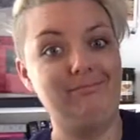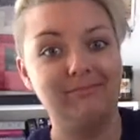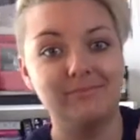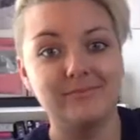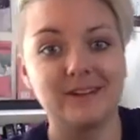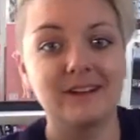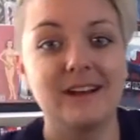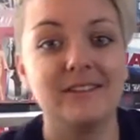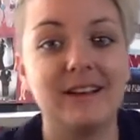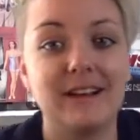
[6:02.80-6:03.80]
we're gonna
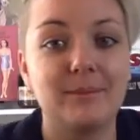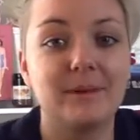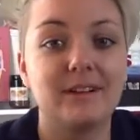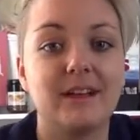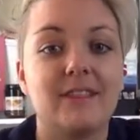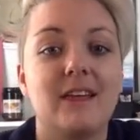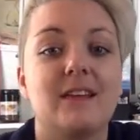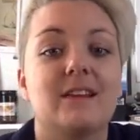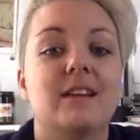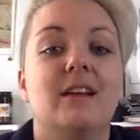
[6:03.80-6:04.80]
have that happen. And
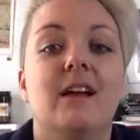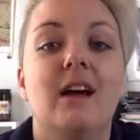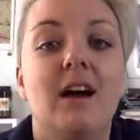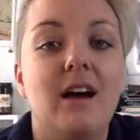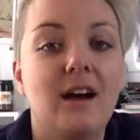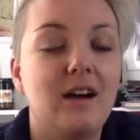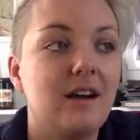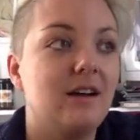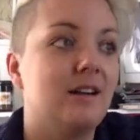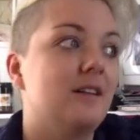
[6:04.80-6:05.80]
then,
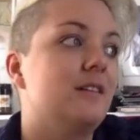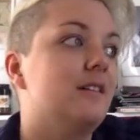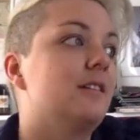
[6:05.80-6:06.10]
uh,